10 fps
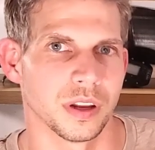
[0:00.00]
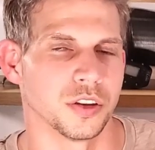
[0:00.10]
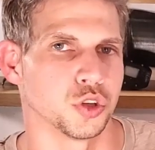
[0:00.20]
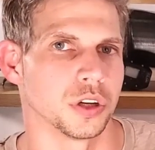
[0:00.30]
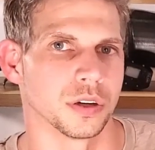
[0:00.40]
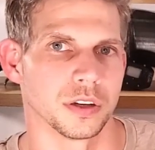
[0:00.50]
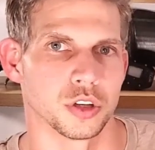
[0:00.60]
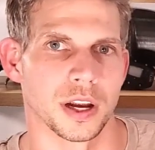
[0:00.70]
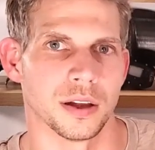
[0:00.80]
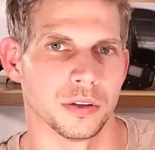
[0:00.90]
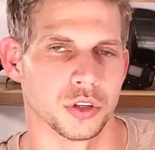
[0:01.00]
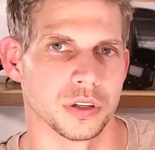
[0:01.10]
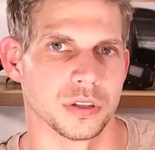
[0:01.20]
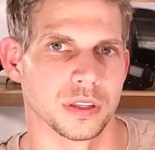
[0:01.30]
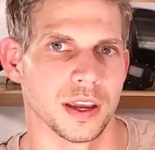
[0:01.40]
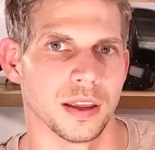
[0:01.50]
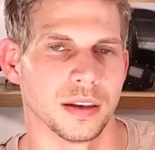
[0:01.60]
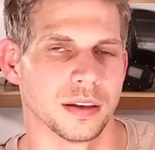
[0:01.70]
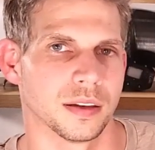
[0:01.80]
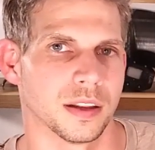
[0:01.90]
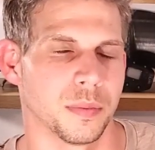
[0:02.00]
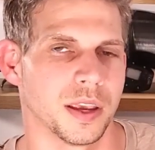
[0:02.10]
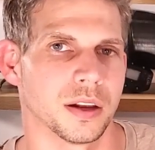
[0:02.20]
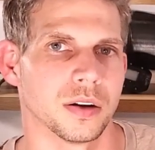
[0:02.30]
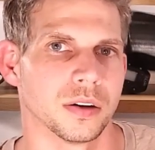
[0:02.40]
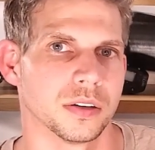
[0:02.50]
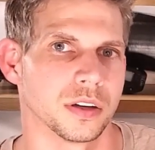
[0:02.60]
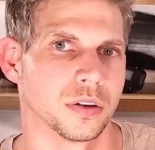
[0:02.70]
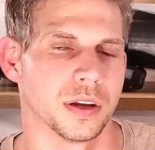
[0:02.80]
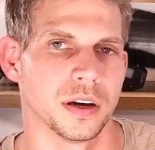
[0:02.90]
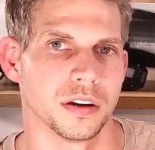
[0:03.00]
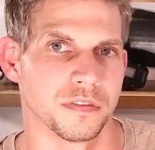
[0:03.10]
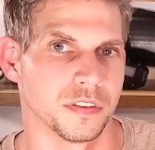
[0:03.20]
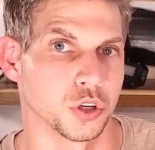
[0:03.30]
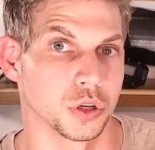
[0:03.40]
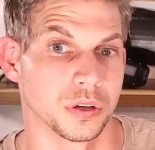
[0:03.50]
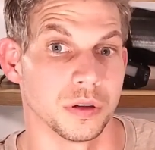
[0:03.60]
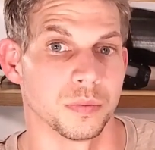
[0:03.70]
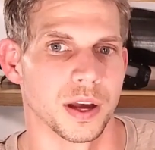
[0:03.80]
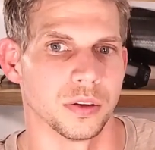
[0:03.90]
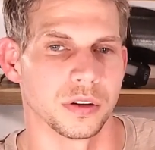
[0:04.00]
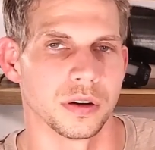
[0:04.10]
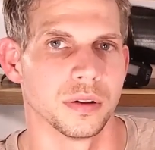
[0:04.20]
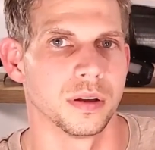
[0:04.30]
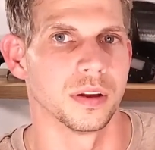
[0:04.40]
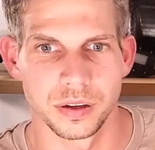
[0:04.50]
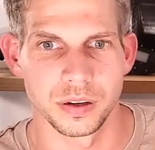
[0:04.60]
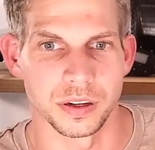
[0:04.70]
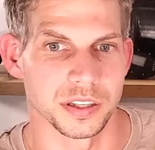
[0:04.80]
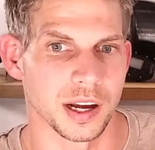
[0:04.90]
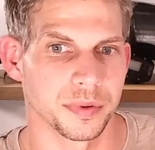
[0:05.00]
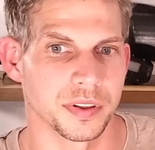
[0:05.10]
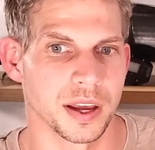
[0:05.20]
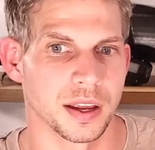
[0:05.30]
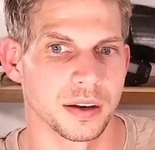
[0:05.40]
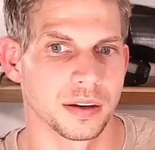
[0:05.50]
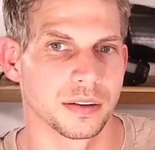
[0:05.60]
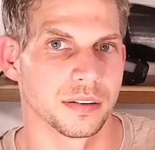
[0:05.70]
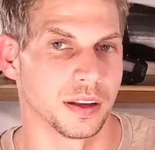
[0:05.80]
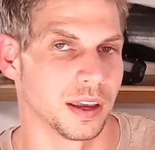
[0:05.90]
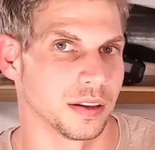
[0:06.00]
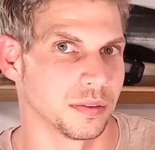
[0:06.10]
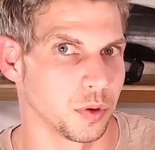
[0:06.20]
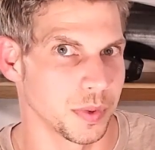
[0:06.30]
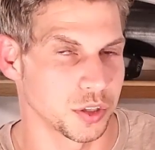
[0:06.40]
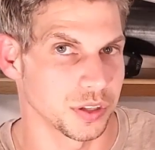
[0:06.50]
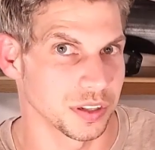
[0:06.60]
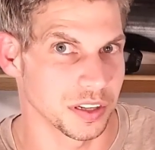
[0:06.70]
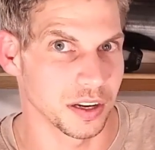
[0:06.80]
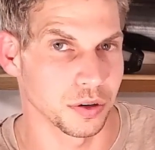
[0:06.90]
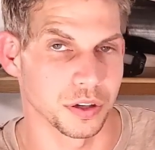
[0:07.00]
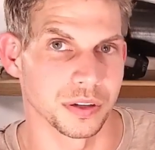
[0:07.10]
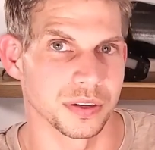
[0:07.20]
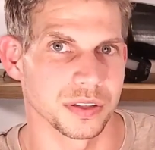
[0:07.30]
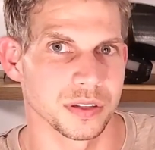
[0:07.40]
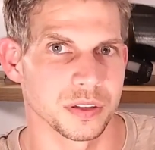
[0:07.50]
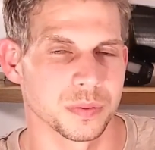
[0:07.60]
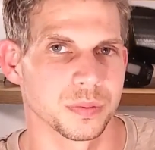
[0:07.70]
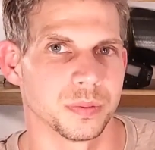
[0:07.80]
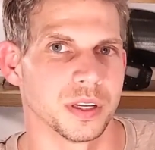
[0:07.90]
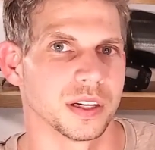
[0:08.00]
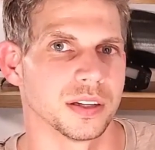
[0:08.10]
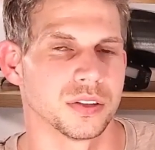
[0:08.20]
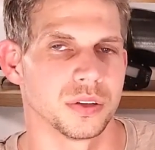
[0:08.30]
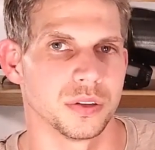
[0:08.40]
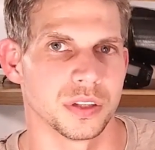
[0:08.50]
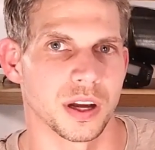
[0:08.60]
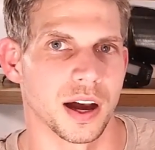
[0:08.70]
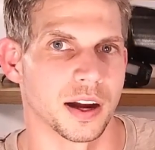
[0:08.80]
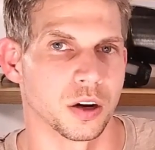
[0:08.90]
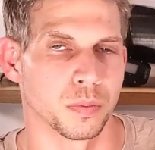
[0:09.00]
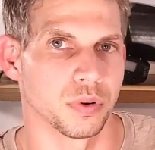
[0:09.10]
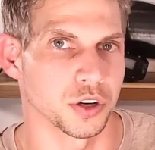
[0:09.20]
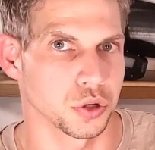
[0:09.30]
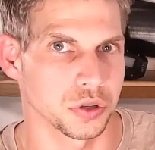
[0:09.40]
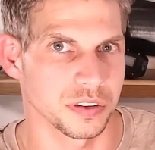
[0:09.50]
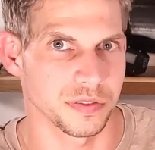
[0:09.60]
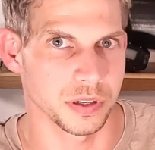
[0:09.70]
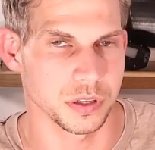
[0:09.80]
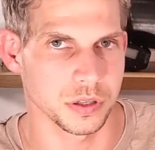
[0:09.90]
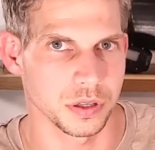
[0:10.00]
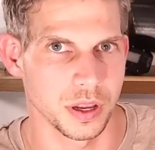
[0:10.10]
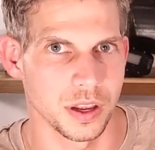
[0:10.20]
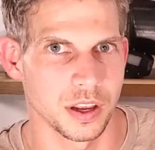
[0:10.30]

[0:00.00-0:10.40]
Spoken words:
engineering challenges that make it hard to create an efficient impeller. On top of that, again, we mentioned the tighter clearances. Because you're using a higher pressure difference